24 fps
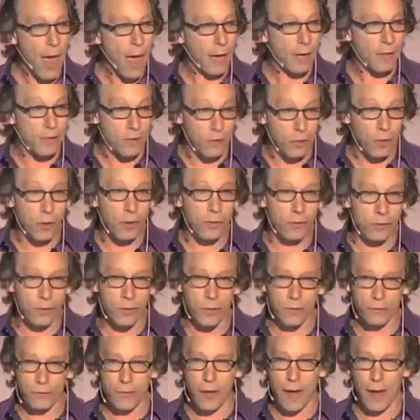and he
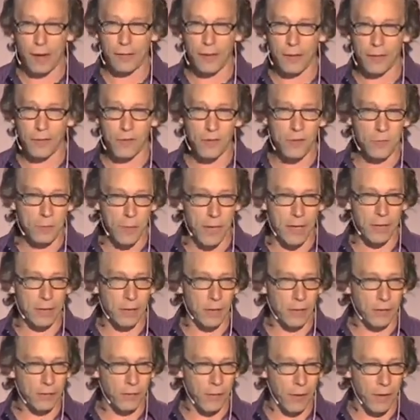served, in fact, as his
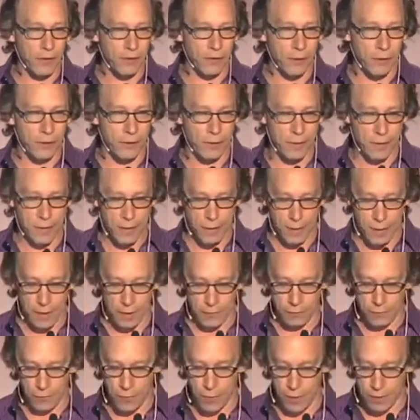medical advisor
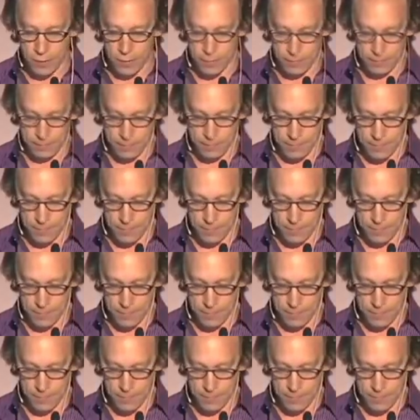and friend.